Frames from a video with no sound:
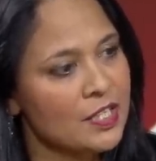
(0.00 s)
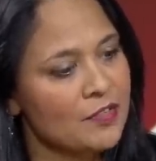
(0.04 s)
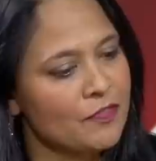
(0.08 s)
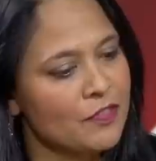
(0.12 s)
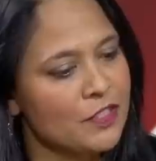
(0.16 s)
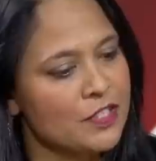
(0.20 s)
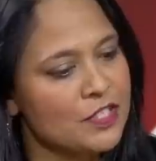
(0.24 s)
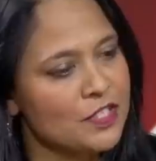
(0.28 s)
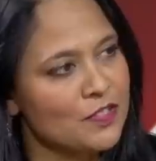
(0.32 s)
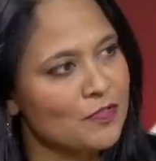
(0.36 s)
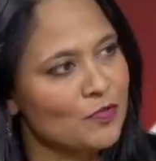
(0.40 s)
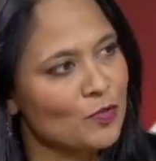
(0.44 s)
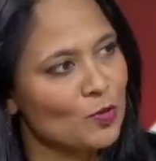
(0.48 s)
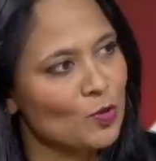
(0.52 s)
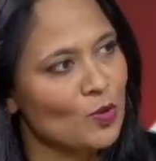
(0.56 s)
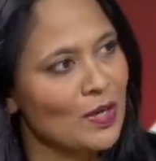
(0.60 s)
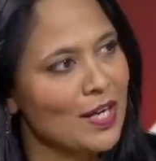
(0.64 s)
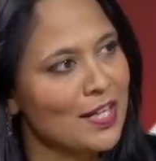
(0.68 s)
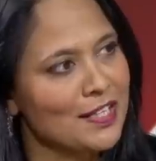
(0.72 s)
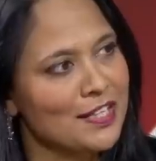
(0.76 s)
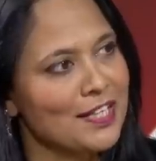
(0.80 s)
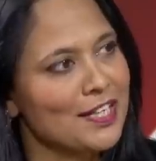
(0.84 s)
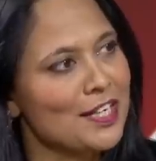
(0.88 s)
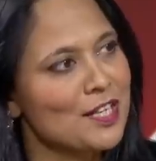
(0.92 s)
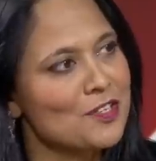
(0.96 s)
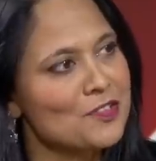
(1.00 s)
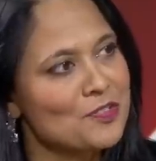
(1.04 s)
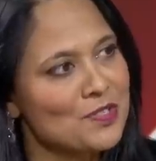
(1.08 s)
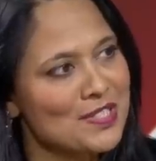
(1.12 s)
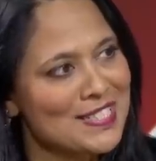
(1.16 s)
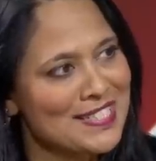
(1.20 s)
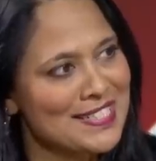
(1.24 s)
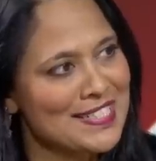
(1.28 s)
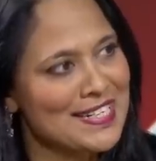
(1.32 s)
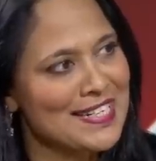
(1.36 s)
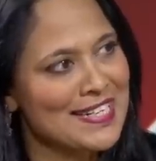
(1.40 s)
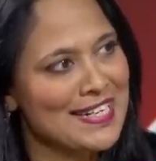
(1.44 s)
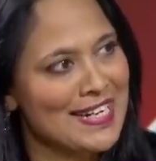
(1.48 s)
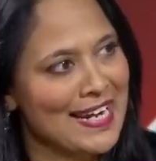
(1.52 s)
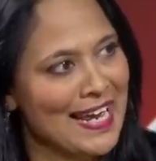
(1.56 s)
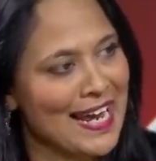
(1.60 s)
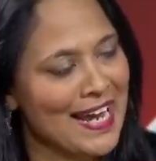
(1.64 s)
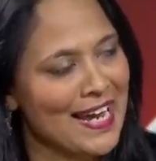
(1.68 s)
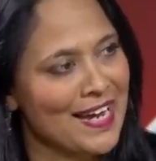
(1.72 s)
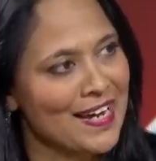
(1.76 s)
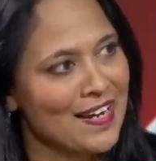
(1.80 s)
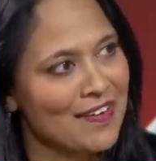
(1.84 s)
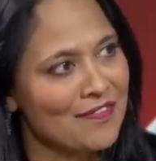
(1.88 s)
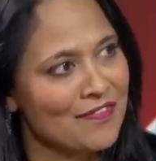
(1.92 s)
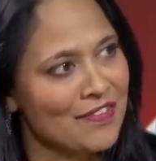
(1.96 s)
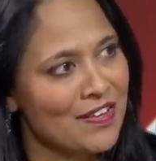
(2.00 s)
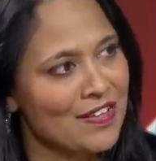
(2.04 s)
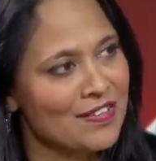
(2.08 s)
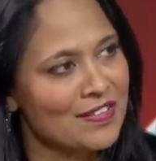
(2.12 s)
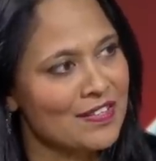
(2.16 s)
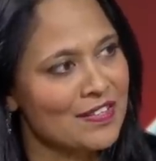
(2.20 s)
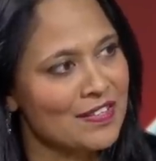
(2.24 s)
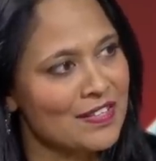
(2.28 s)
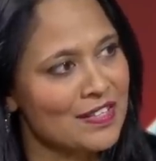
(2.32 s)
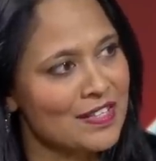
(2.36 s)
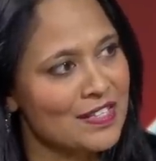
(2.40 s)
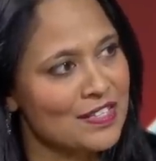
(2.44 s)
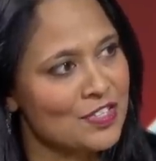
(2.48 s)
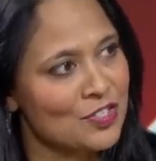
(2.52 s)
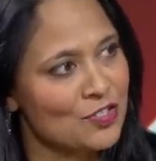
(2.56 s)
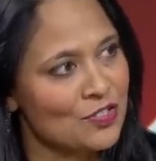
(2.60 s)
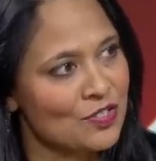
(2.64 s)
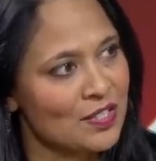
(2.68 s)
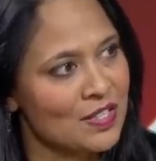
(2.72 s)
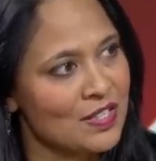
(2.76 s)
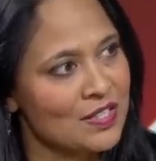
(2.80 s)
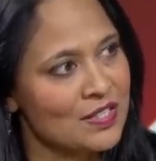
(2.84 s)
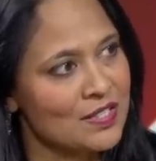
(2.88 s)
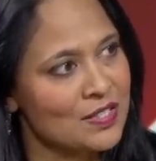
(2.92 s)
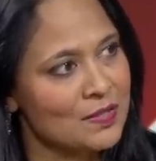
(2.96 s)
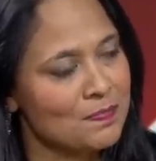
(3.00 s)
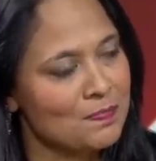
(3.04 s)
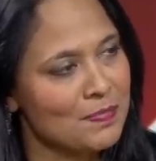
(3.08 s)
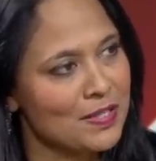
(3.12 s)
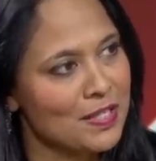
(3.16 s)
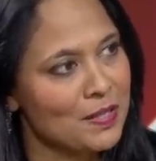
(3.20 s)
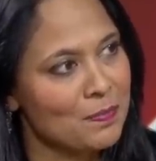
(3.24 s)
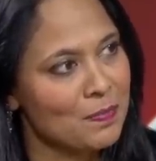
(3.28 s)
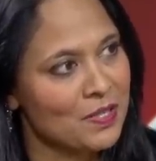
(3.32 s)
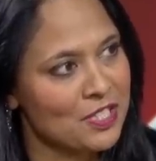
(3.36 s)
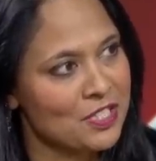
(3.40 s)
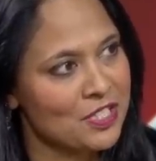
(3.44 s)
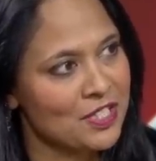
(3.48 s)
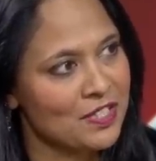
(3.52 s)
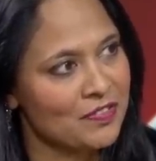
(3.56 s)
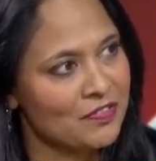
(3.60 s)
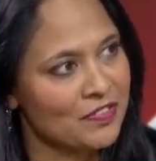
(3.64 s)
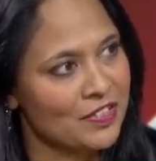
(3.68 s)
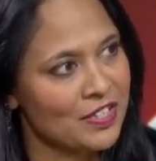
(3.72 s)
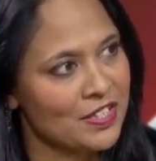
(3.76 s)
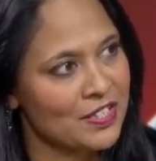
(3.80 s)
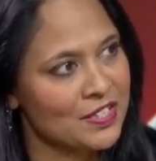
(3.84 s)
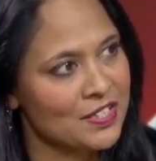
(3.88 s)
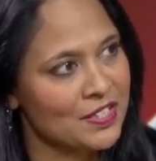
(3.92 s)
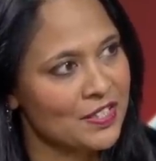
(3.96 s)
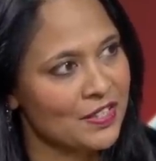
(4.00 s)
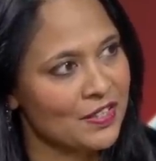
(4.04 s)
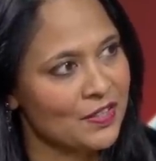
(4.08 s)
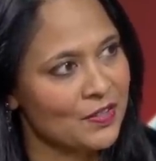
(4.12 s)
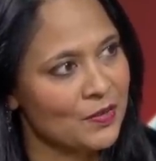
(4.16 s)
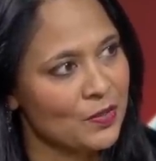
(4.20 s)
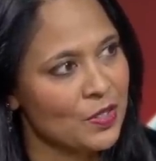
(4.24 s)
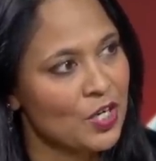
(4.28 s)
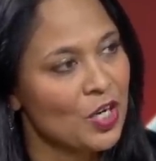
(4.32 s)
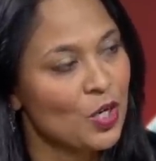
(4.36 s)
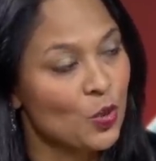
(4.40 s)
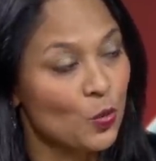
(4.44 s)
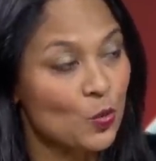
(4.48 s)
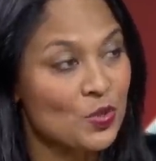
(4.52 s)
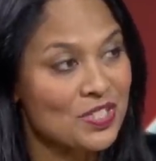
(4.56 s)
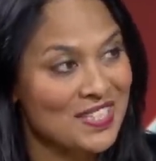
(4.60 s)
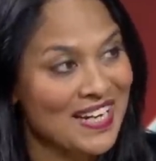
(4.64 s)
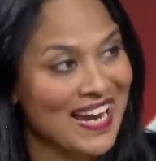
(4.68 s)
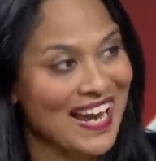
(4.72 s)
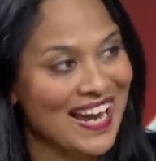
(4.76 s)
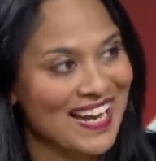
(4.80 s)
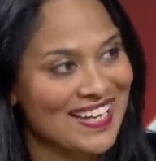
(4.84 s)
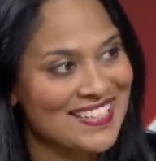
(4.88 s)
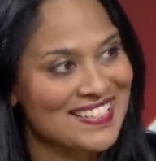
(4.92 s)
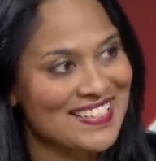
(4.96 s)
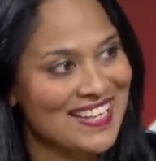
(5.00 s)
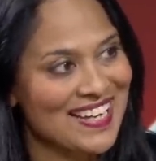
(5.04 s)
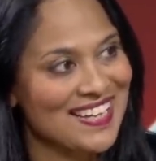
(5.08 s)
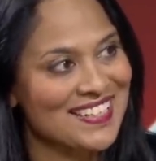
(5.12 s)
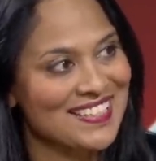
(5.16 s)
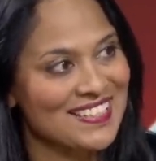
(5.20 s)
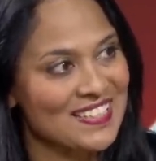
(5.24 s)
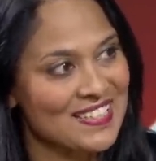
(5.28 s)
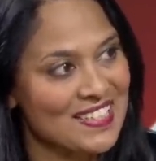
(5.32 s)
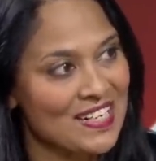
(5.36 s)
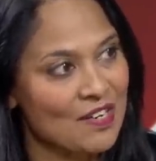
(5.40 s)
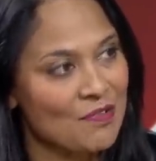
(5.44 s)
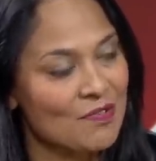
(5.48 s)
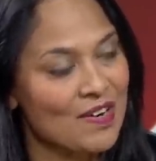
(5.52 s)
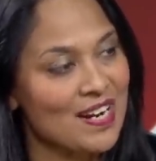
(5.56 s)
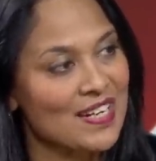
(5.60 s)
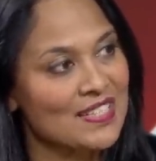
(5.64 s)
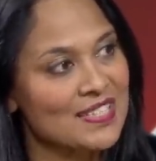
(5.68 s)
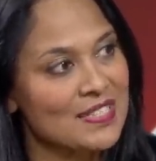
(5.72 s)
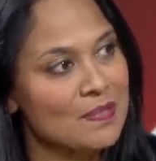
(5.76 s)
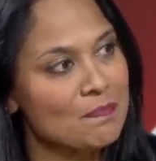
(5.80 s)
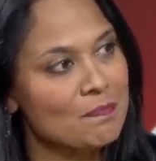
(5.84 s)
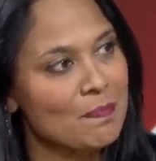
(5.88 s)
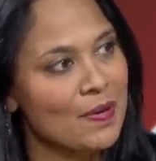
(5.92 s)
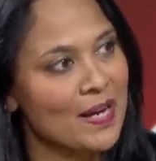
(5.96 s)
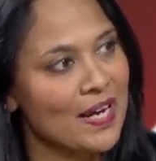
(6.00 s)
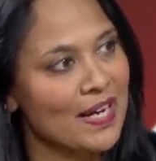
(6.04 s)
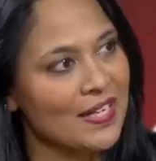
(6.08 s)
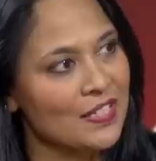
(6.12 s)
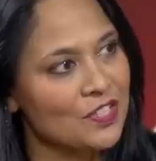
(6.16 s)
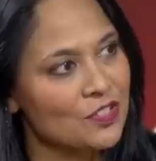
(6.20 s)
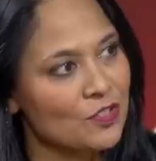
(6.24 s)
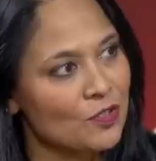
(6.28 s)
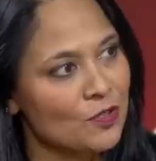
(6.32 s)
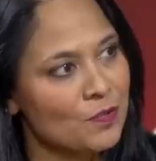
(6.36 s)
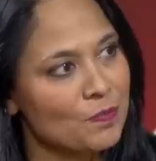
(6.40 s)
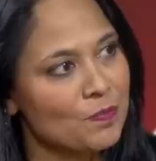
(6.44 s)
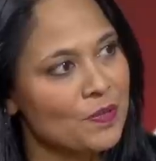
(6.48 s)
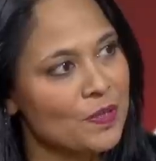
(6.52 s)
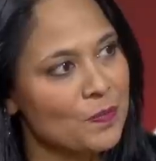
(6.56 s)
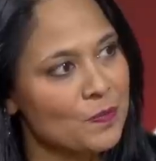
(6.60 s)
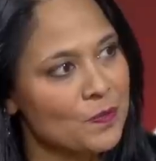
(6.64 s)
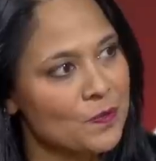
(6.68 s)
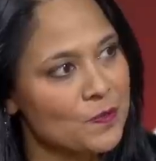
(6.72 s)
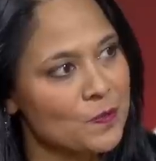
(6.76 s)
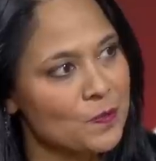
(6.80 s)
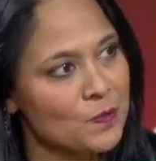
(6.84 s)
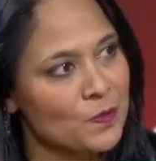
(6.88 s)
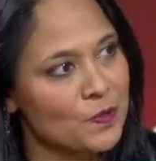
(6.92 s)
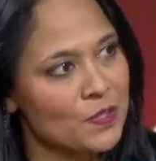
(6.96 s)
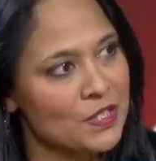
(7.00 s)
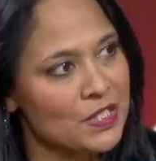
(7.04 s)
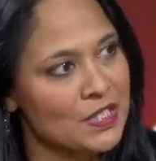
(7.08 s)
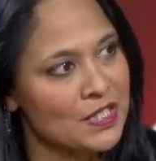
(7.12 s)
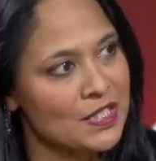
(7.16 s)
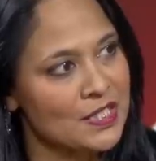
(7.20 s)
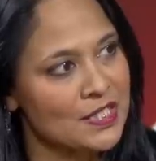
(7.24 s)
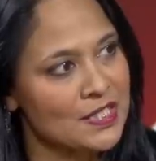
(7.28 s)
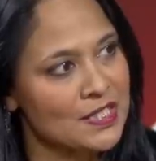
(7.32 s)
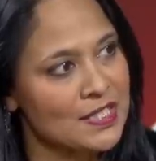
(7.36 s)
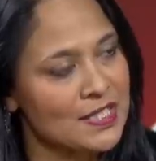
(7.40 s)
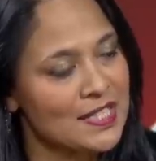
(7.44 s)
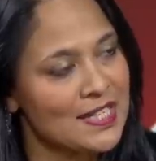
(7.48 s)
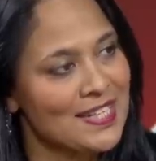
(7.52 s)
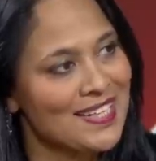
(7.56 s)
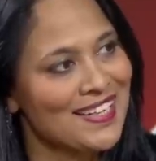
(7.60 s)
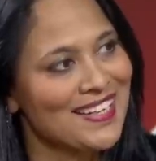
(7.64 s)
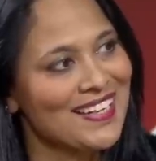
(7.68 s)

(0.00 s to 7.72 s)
First of all, other countries didn't have the Liz Truss mini-budget fiasco, which has had a direct impact on people's mortgages.